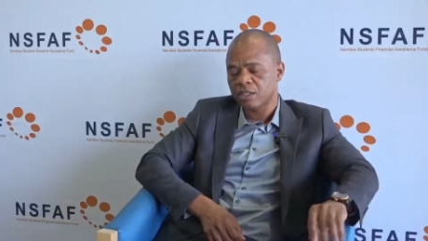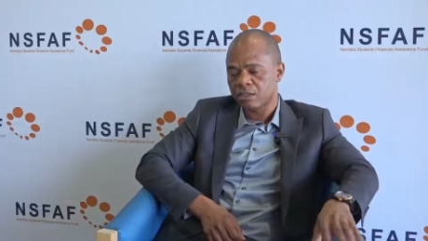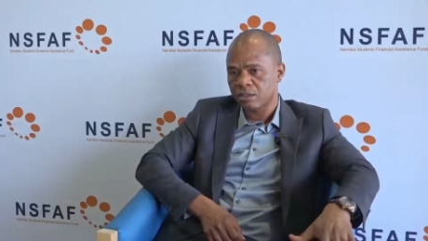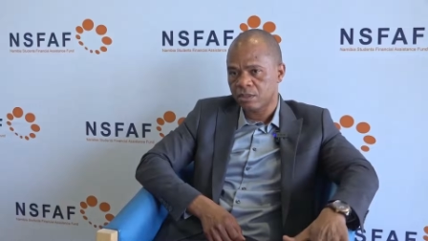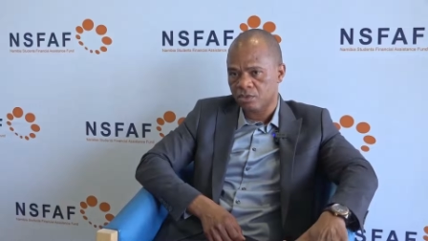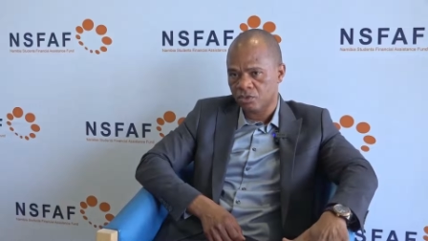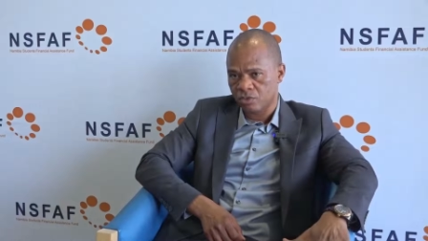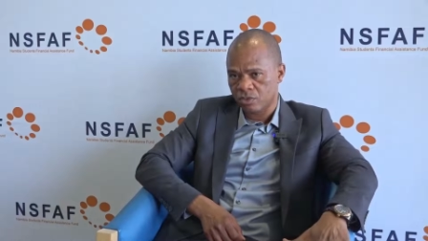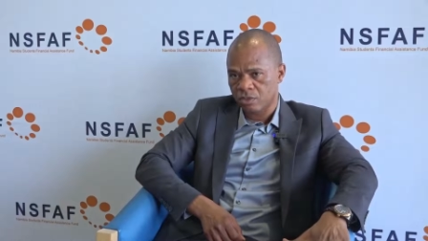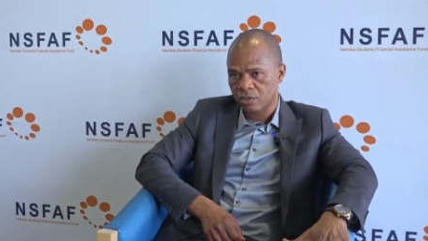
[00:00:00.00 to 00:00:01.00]
and this
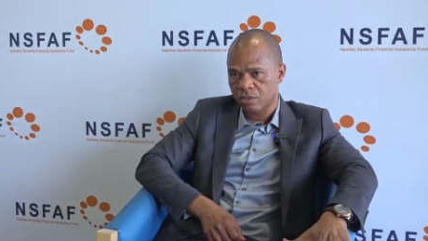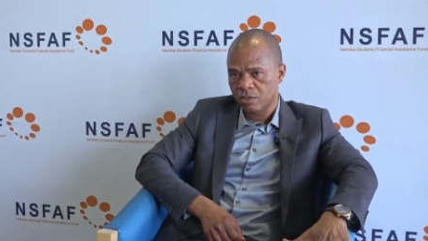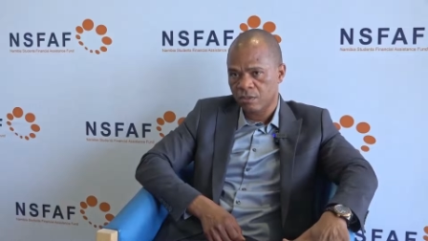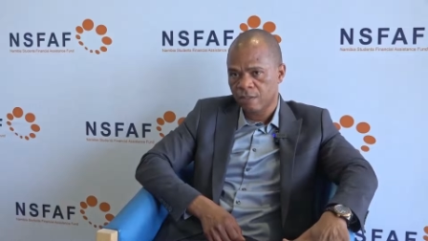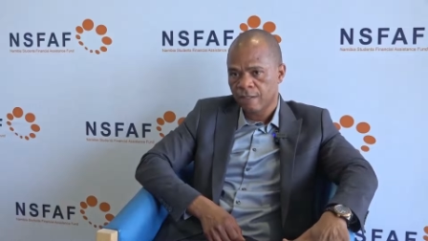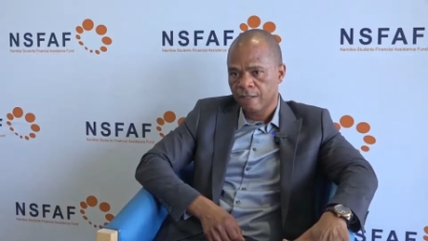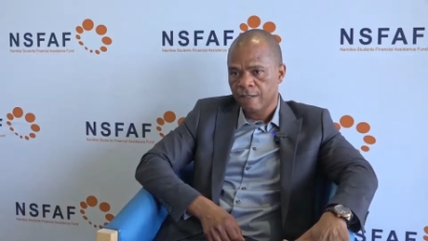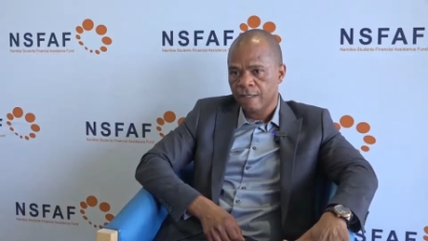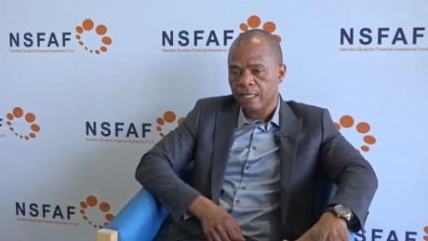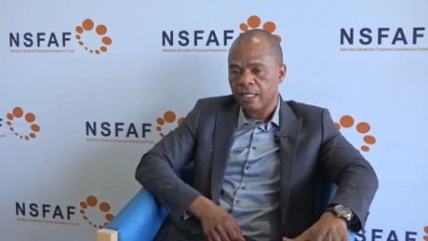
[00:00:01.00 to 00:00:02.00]
institution,
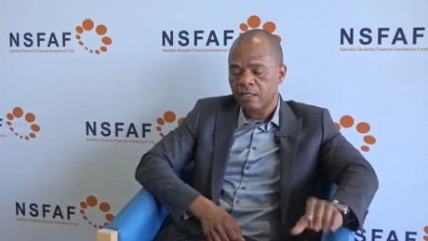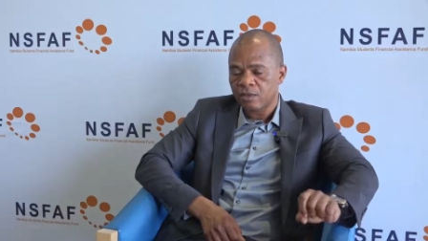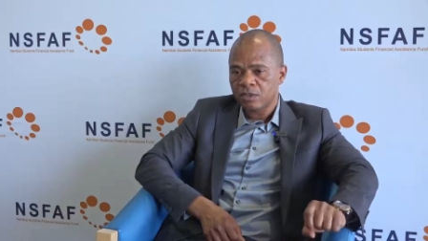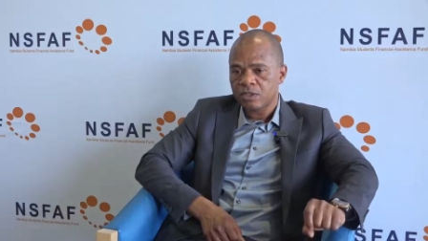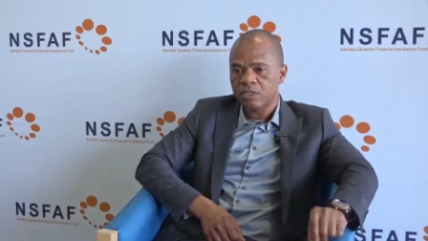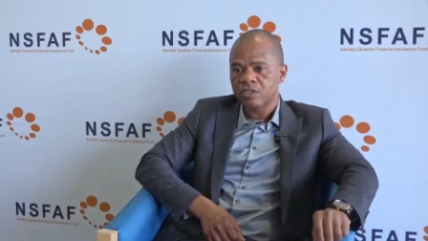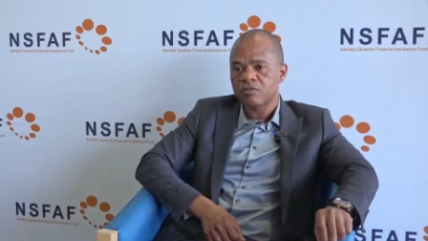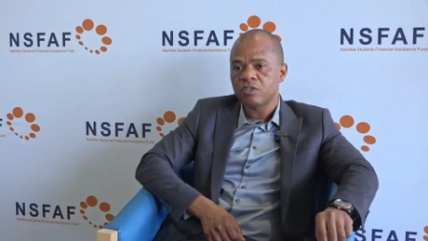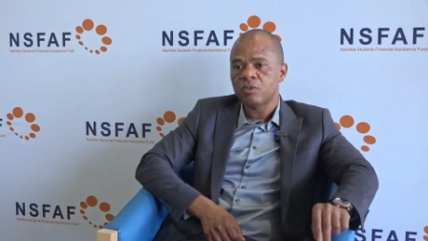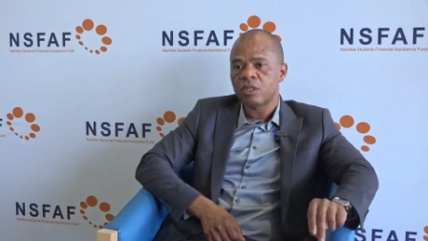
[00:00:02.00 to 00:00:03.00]
and those
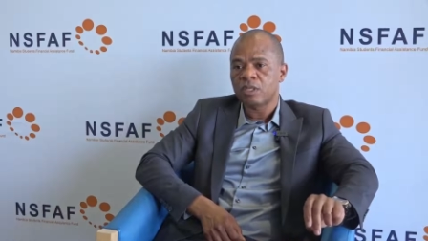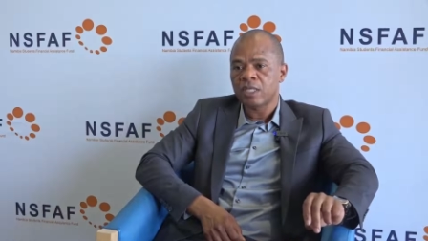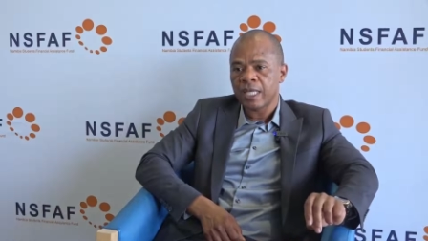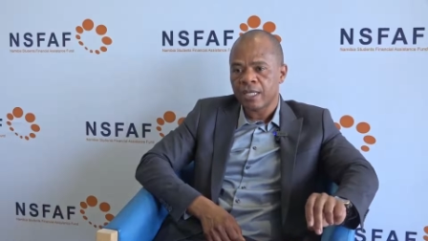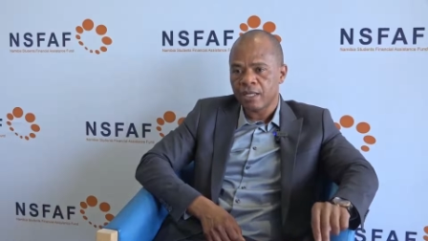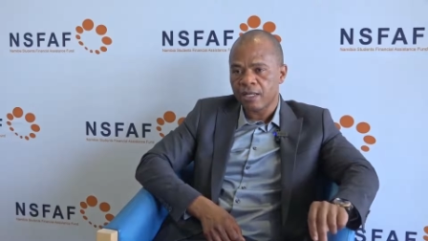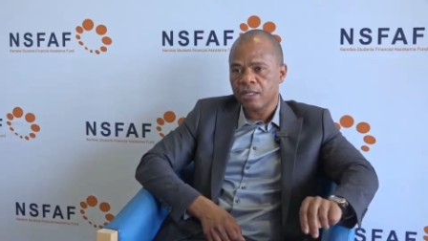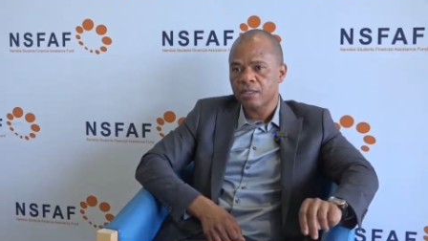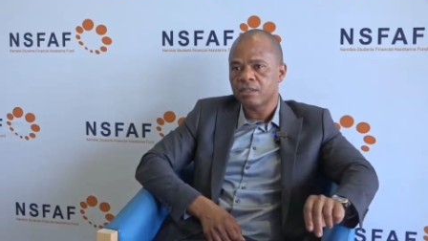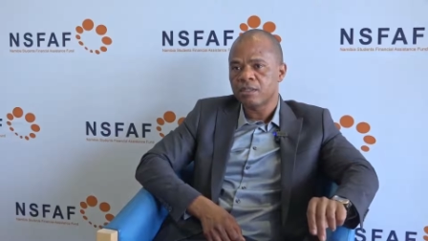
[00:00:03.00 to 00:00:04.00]
individuals
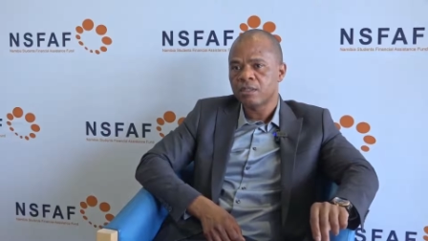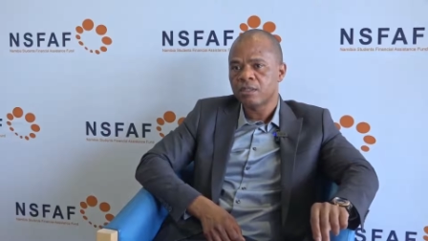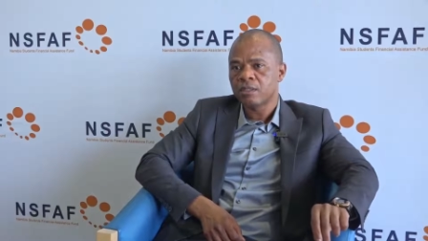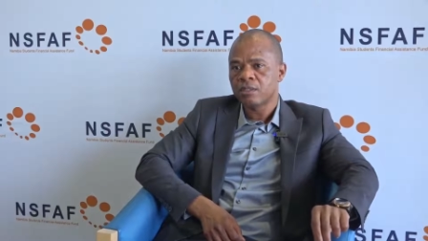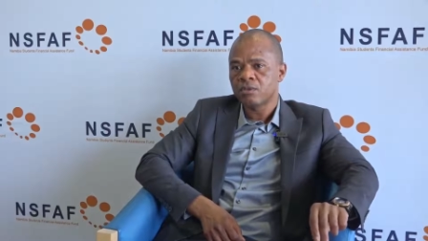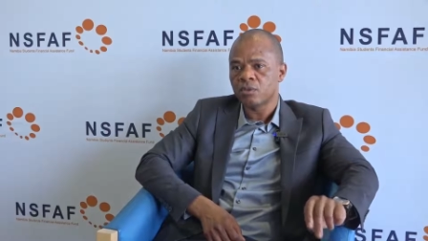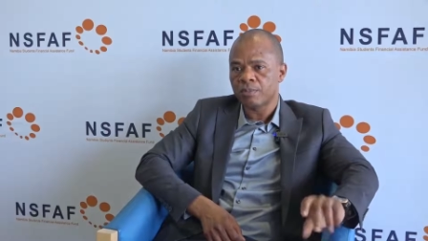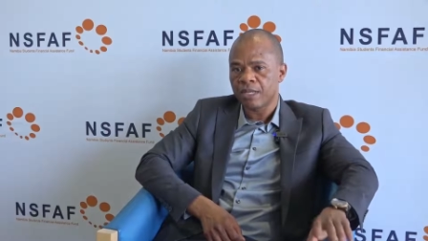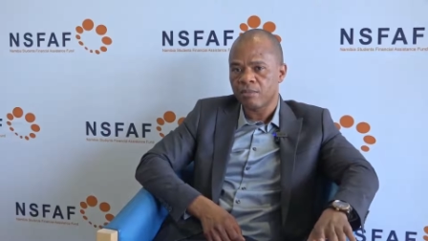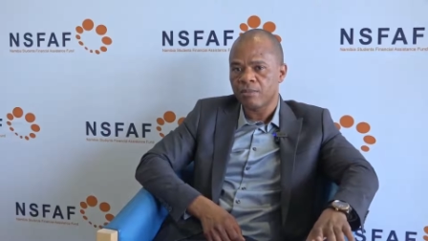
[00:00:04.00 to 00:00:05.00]
agreed to
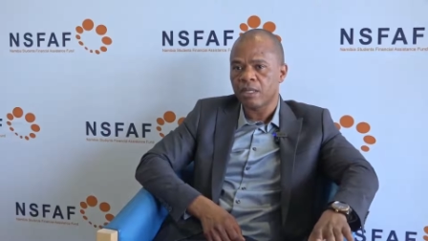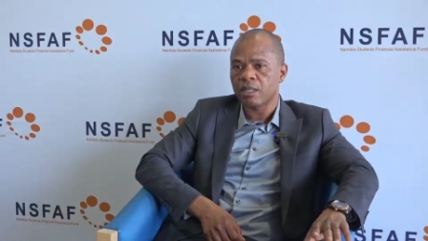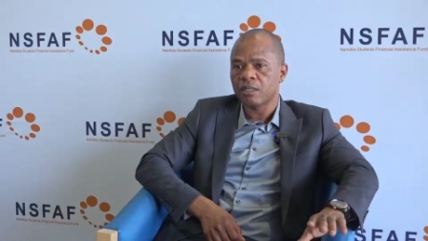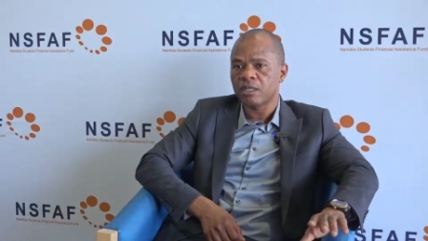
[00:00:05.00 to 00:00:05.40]
pay back.